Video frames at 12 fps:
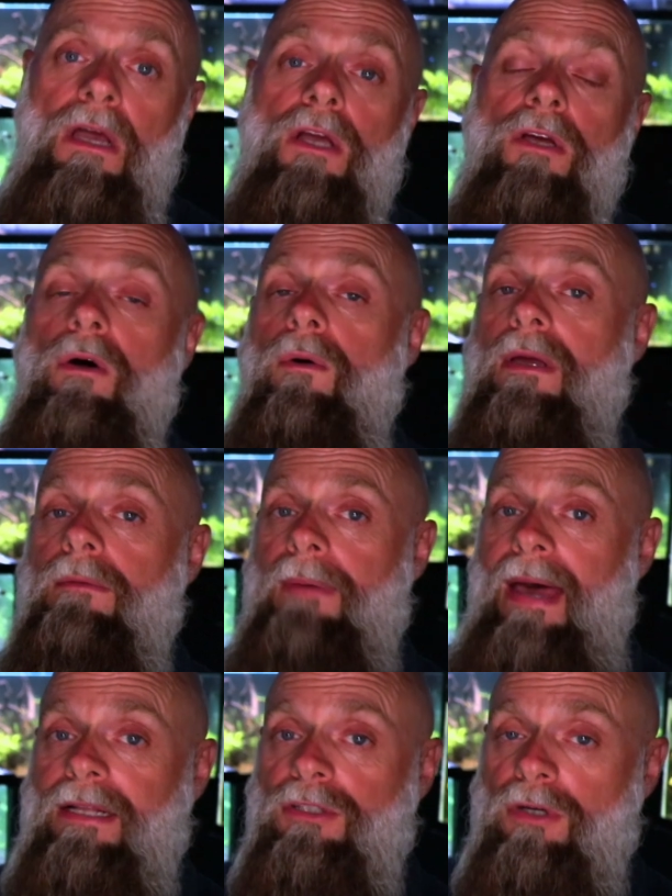Going
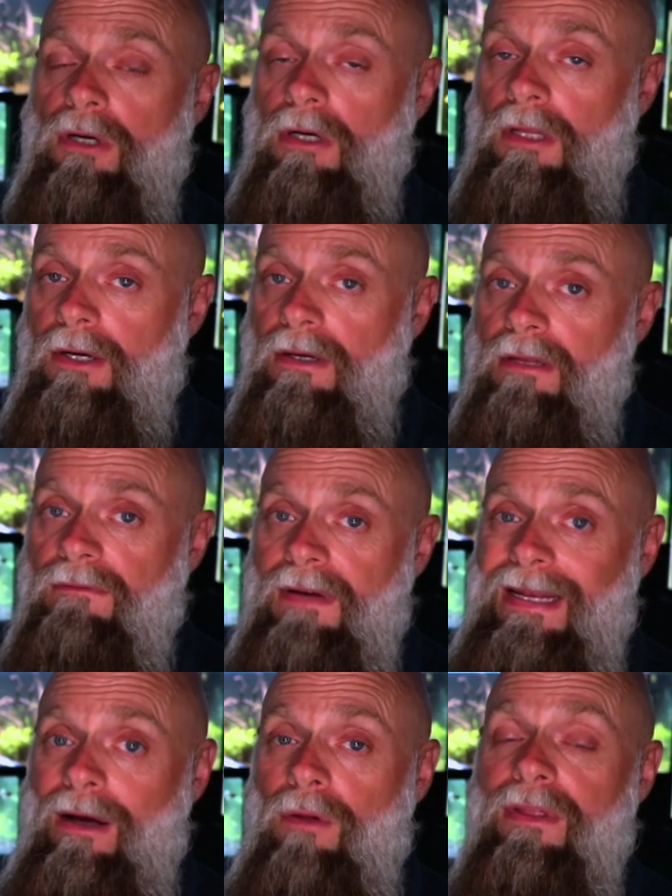back to earlier in the
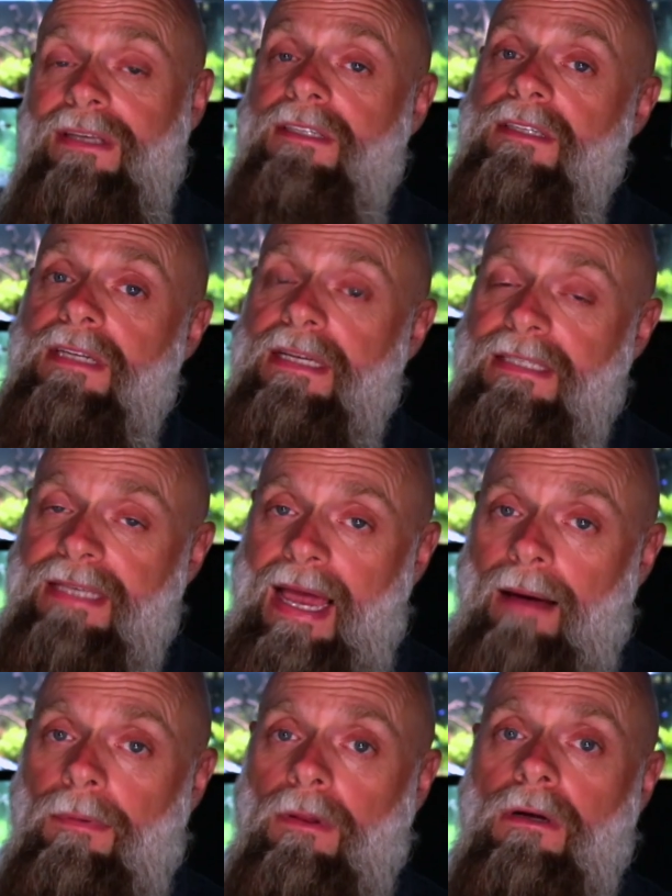video, this is an
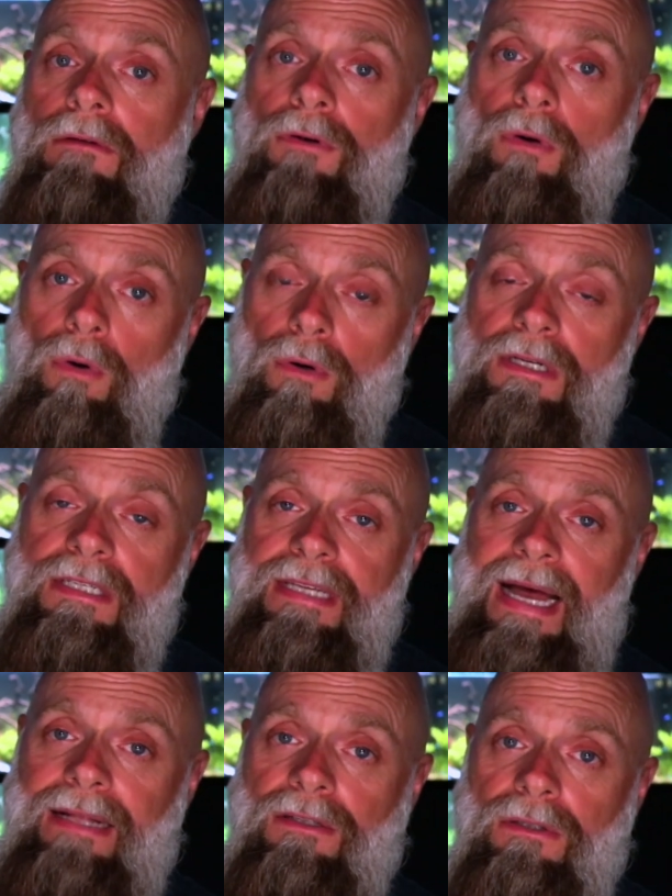example of
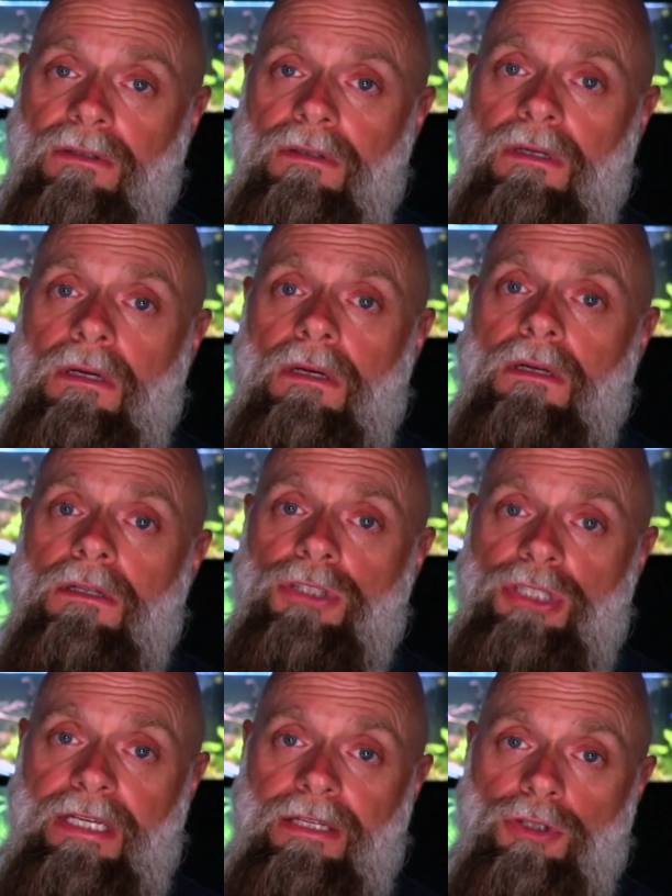horizontal
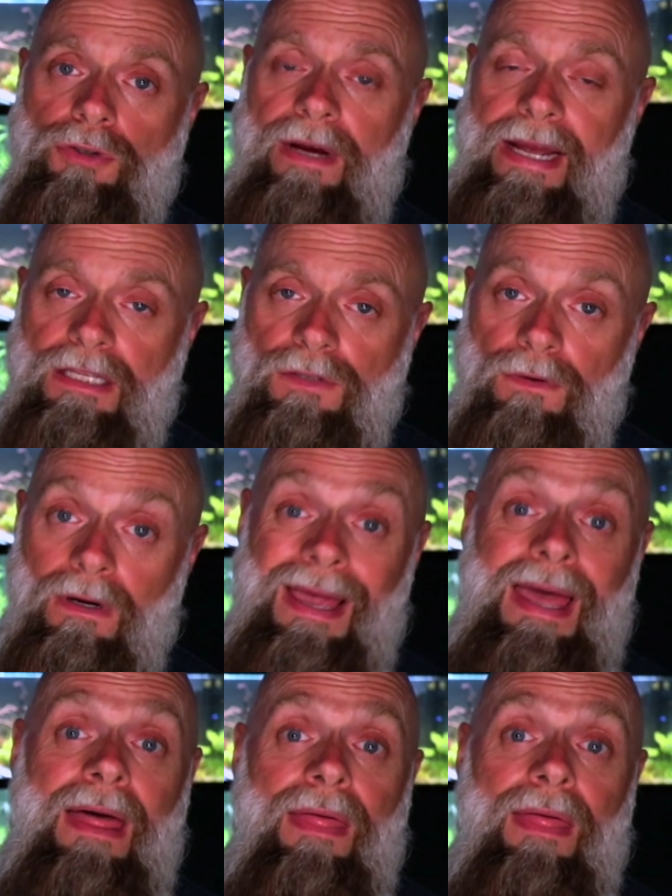gene transfer.